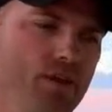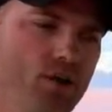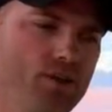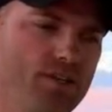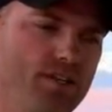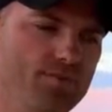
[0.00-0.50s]

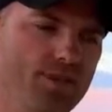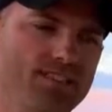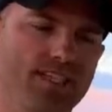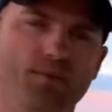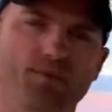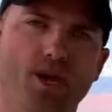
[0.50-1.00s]
go to this
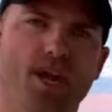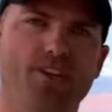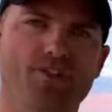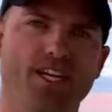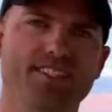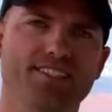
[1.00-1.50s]
place, like
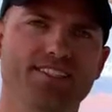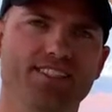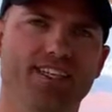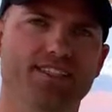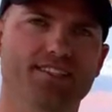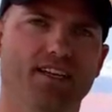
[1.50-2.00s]
Brian Tracy
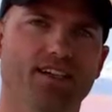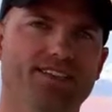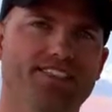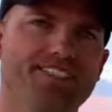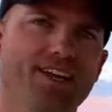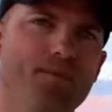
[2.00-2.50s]
says, a
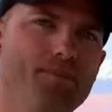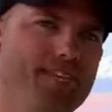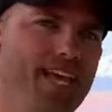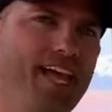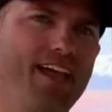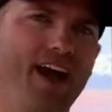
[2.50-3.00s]

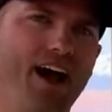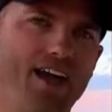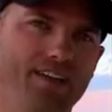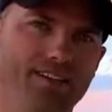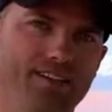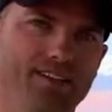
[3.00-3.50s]
someday
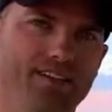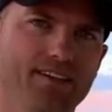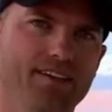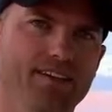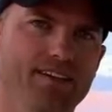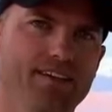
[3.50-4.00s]
island.
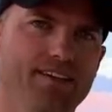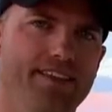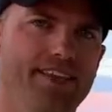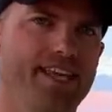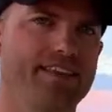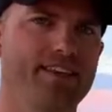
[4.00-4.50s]

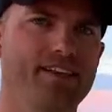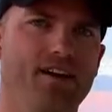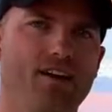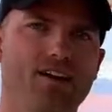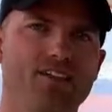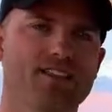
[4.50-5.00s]
They get the
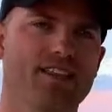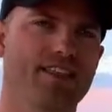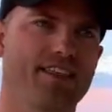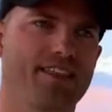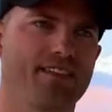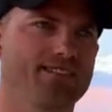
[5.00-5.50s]
knowledge
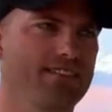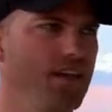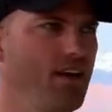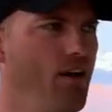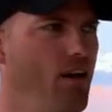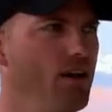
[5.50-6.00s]
and then they
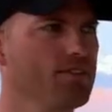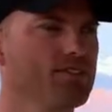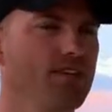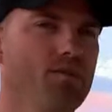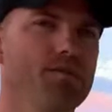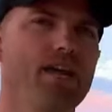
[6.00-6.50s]
say, oh,
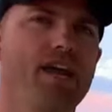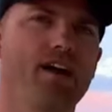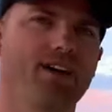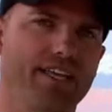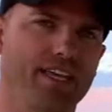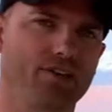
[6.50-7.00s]
someday
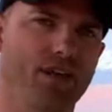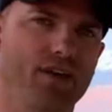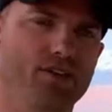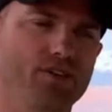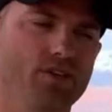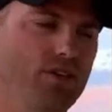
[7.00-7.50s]
I'll get
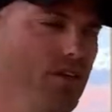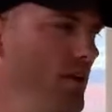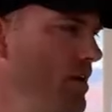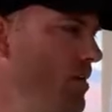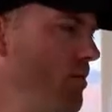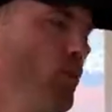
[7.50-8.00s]
around to it.
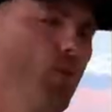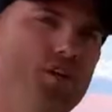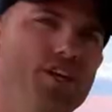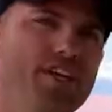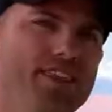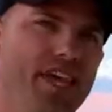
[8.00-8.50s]
Well,
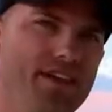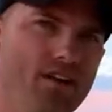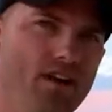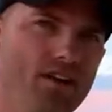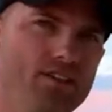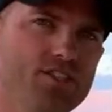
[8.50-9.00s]
when you get that
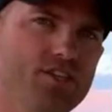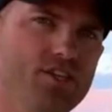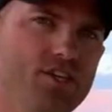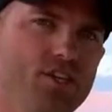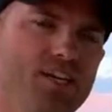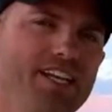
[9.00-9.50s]
knowledge,
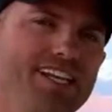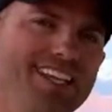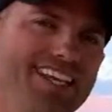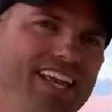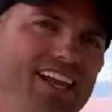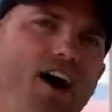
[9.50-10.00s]
you need to
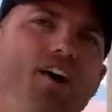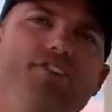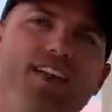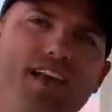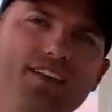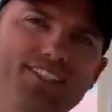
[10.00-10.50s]
get
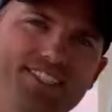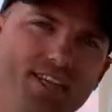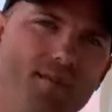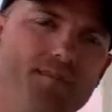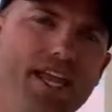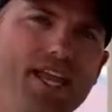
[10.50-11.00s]
off that
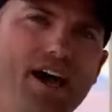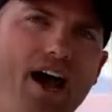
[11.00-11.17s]
someday